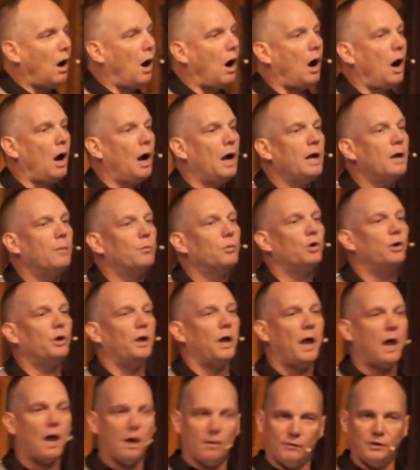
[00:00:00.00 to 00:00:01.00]
I am going
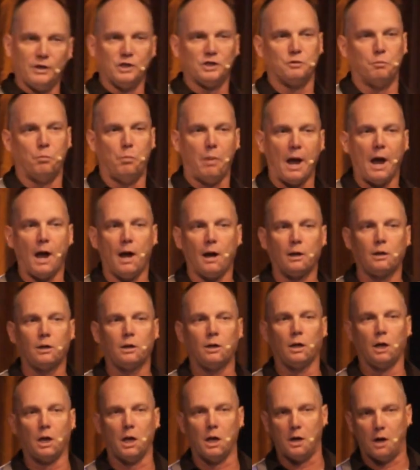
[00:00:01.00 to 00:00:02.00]
to have his
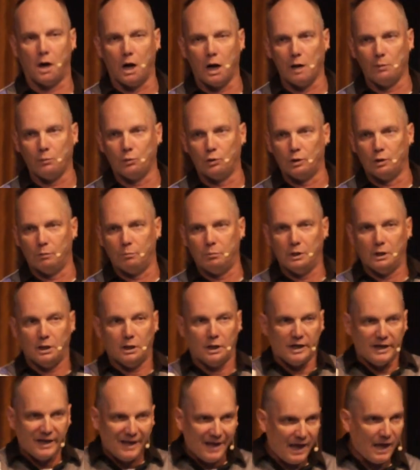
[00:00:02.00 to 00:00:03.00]
back, and I am going to
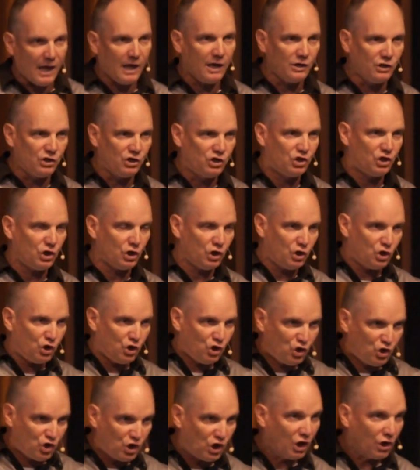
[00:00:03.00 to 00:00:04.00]
be his
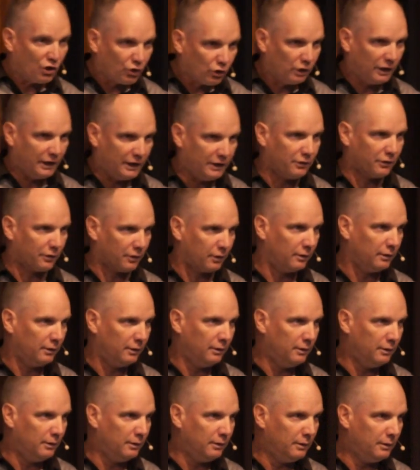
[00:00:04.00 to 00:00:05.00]
cheerleader.
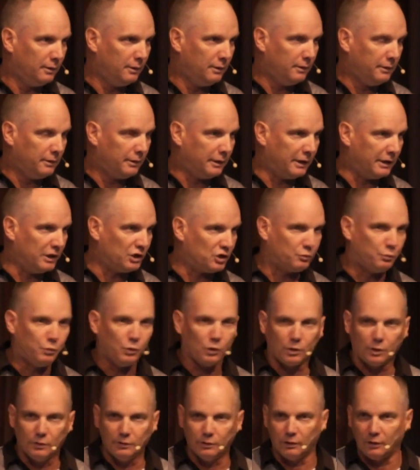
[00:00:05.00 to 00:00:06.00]
In his
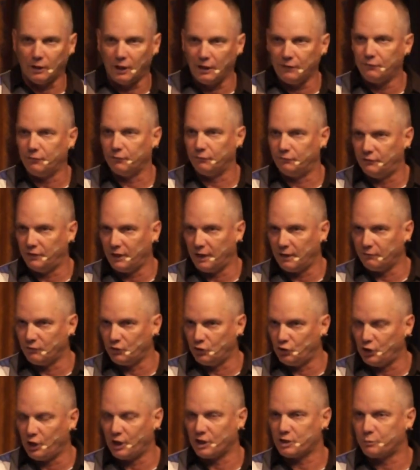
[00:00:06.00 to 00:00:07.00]
book on the life of
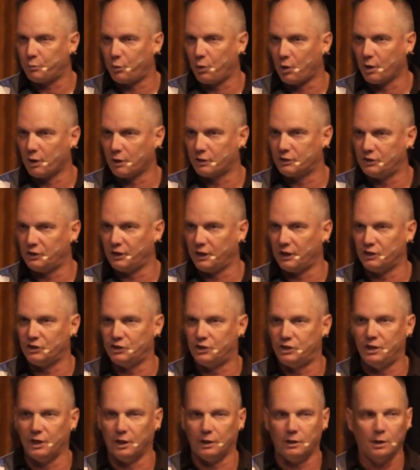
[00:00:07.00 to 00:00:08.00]
David, Jess Park
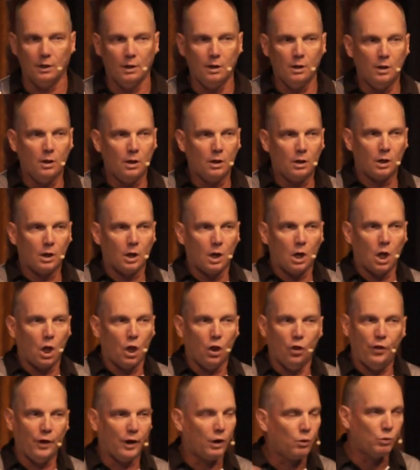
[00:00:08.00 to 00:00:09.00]
says that
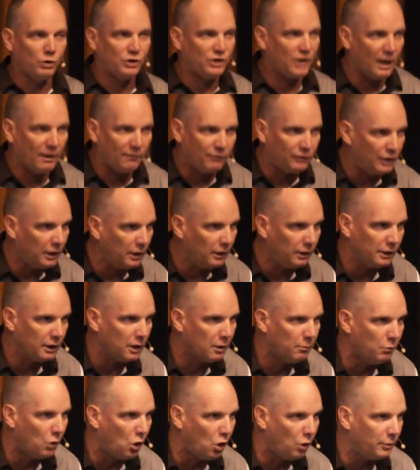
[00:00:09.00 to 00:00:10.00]
there was evidently
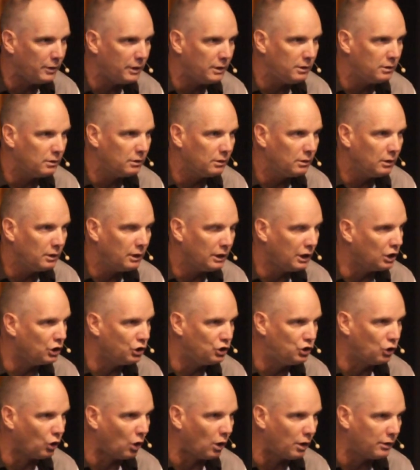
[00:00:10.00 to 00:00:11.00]
a moment
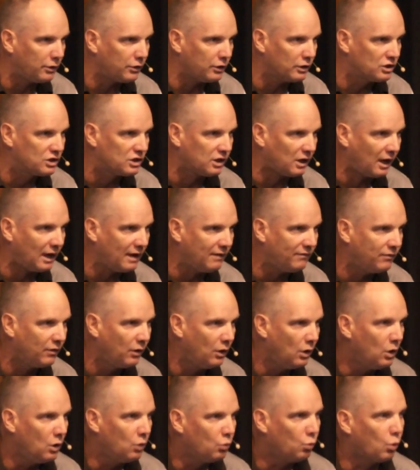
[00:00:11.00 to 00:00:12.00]
in Jonathan's life
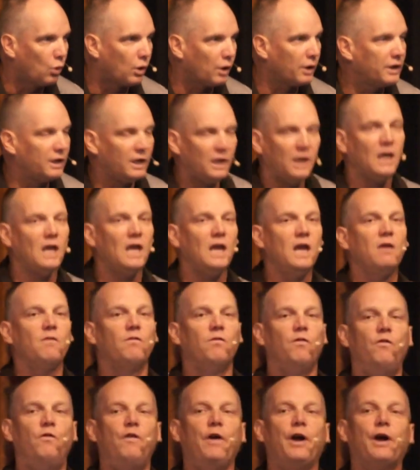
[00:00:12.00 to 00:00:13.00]
where he
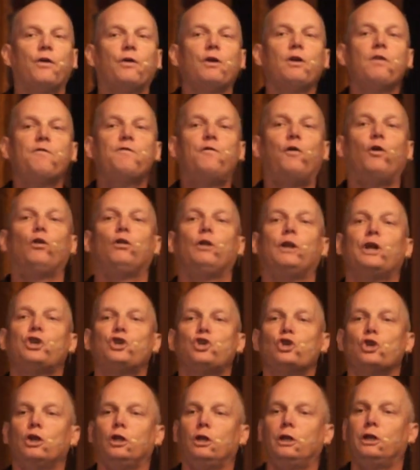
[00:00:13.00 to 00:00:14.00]
very
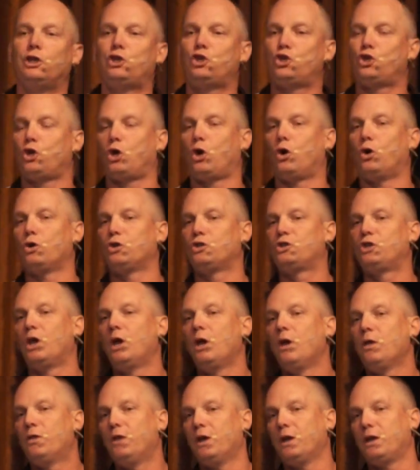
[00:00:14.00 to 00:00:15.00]
volitionally chose
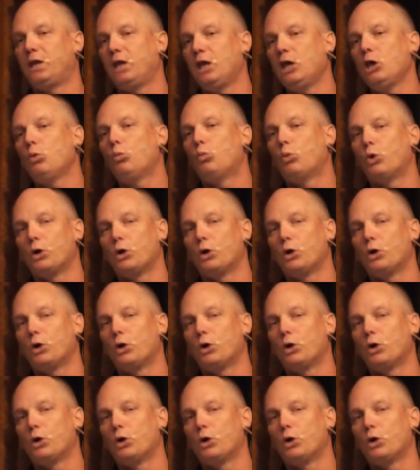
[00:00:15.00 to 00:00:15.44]
that he